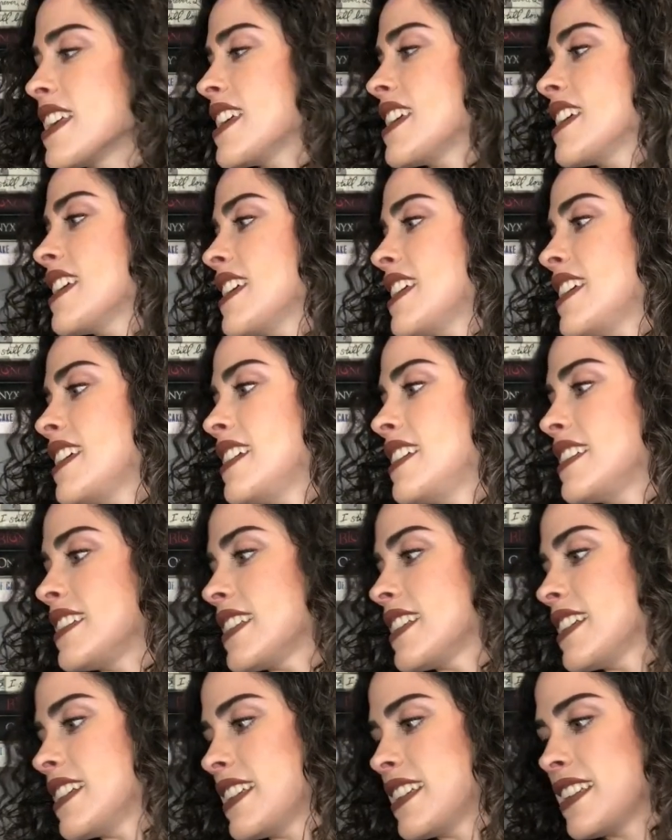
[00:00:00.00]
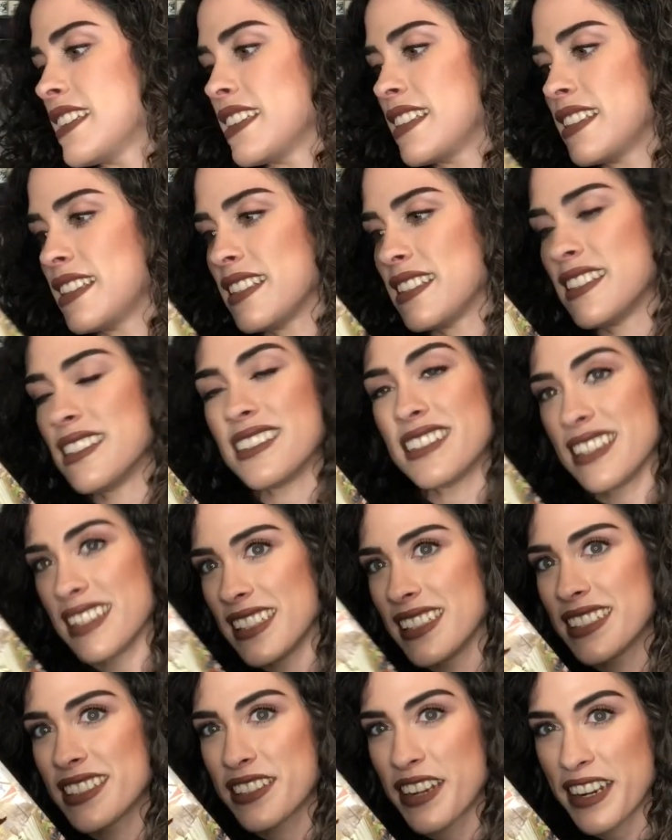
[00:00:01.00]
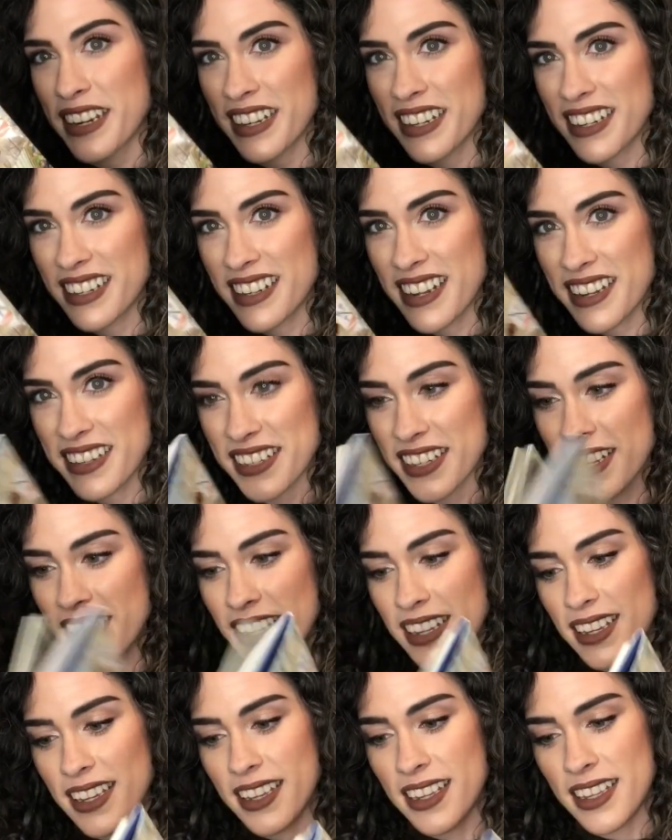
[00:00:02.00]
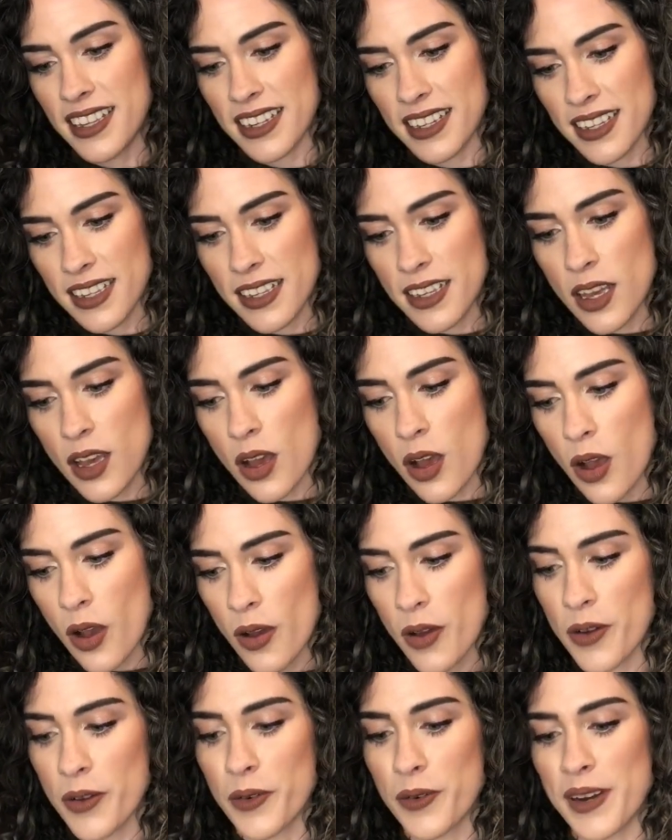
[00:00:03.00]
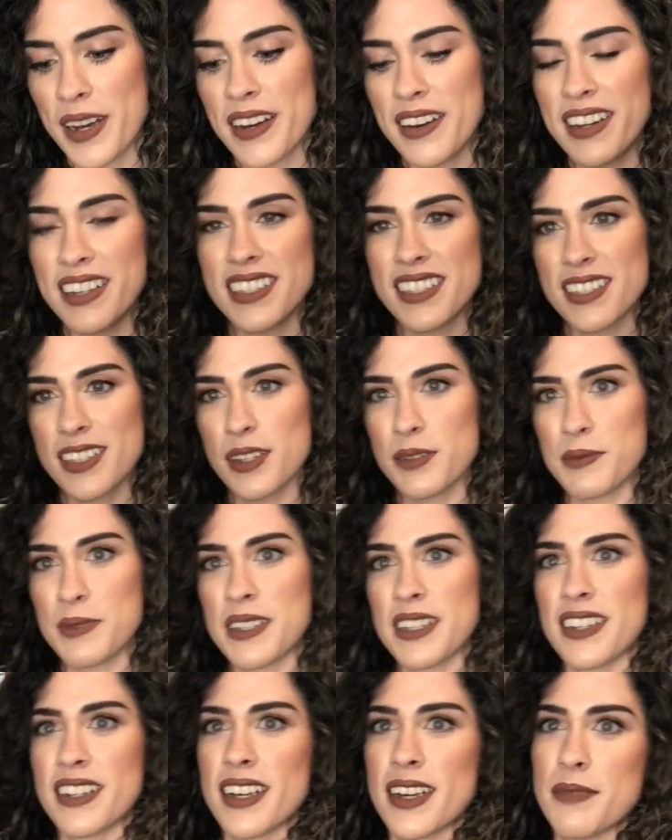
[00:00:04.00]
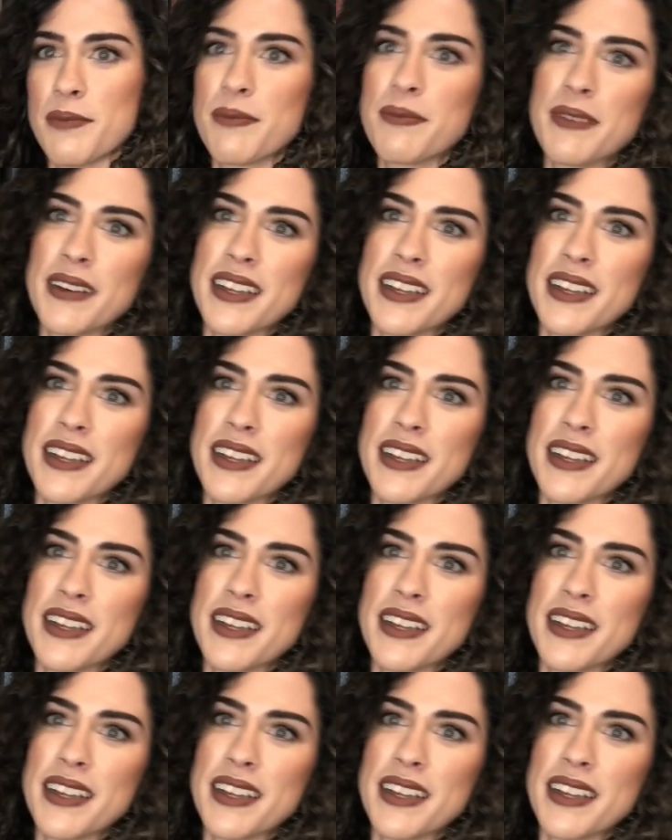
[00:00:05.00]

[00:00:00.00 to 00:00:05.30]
and this is the illustrated edition and oh wow, I just opened it up.